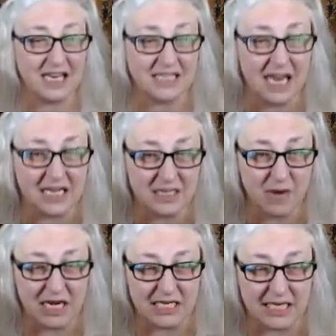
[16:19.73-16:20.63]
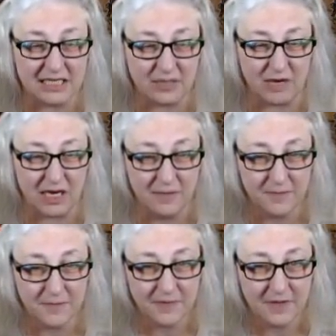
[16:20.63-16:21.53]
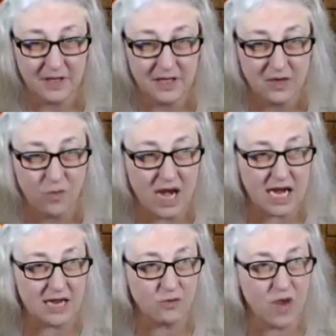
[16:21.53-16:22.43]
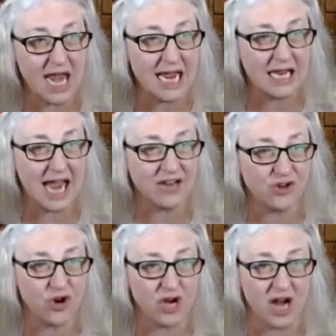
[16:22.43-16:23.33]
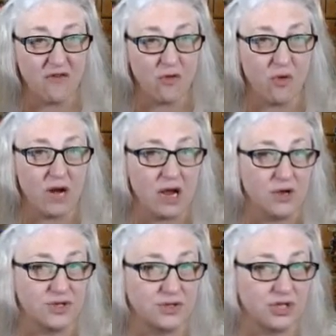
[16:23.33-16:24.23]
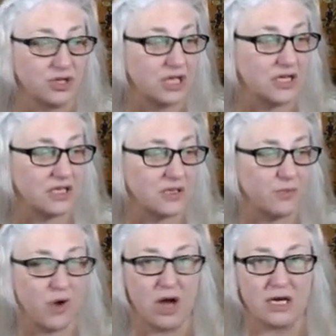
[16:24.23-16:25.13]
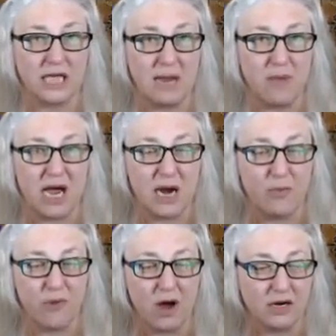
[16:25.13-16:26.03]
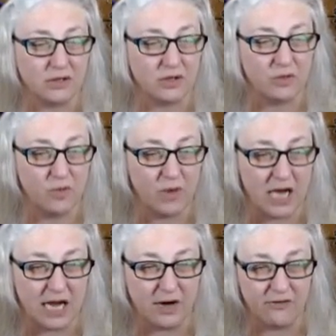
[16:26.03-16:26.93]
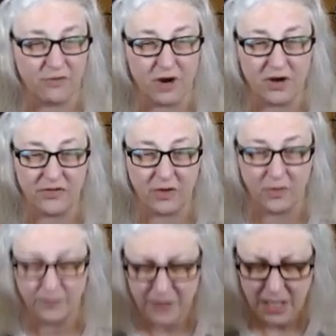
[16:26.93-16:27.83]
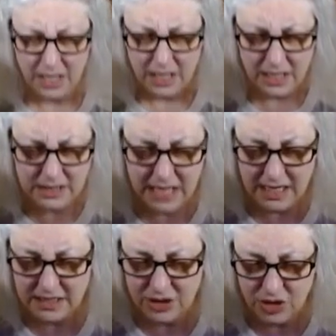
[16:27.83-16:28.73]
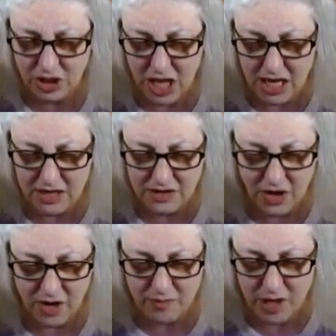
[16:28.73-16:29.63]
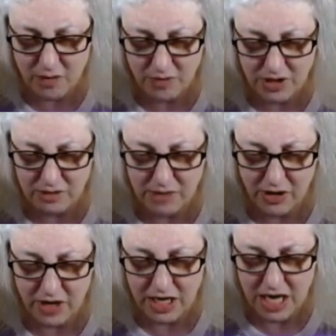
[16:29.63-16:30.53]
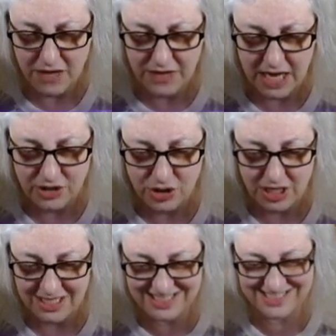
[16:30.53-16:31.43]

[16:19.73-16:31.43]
I say, it doesn't make any sense to me we get we get lectured and everyone else just gets the product hey buy our product look at what we got here for you so in texas chiladas are a beer bloody mary not that shit